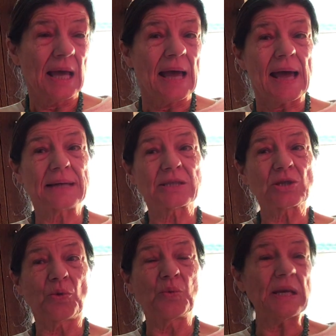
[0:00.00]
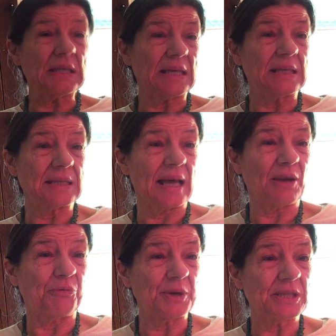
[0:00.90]
And so we think that
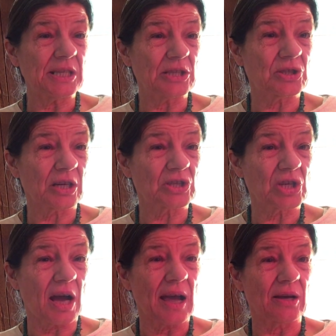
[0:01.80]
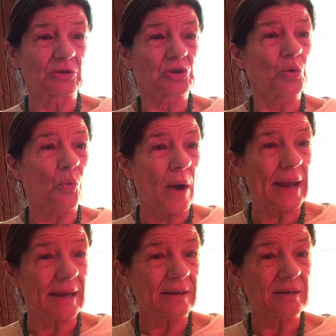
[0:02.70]
if we teach our child to
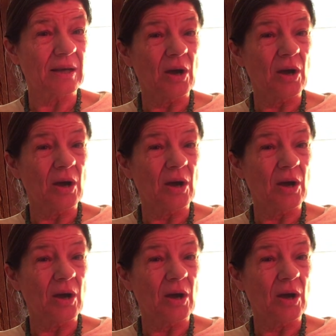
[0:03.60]
wait